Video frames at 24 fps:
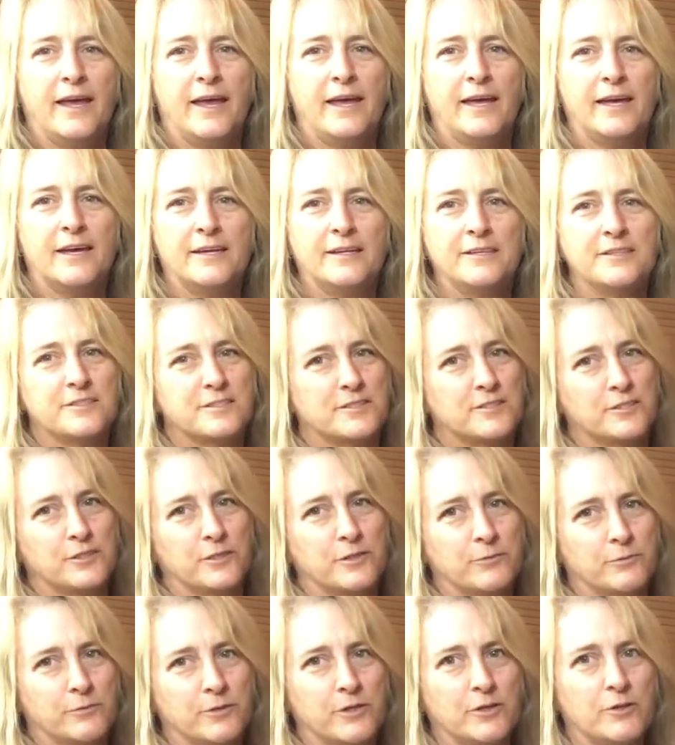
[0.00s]
and it's
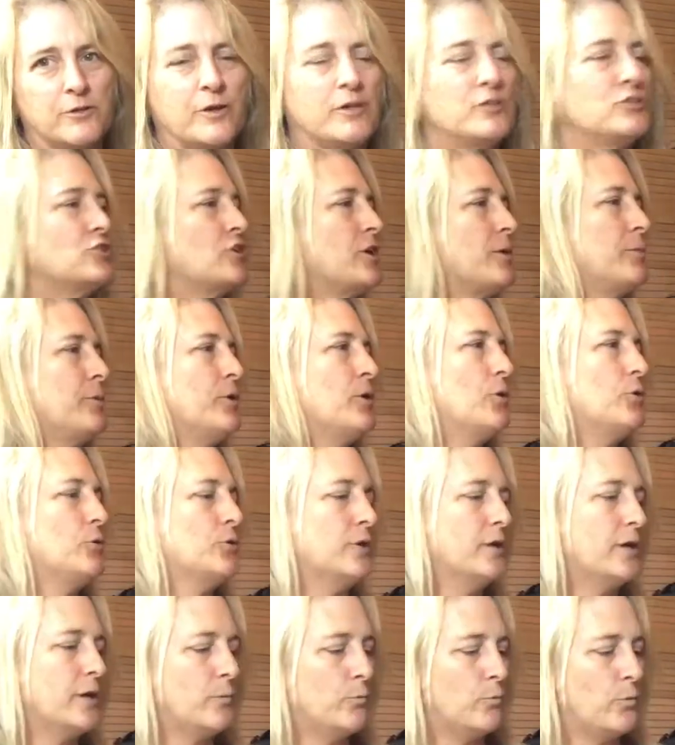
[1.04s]
still in really great shape and
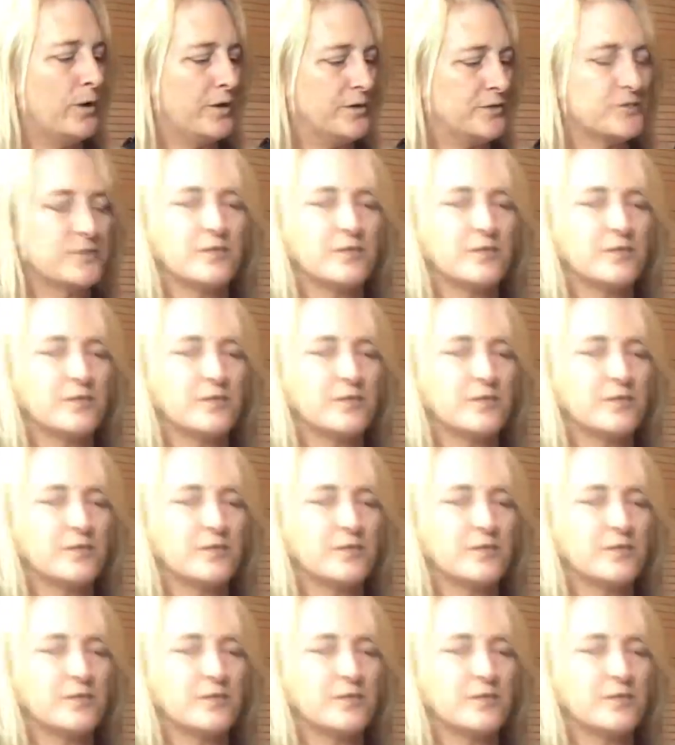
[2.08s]
holding up well,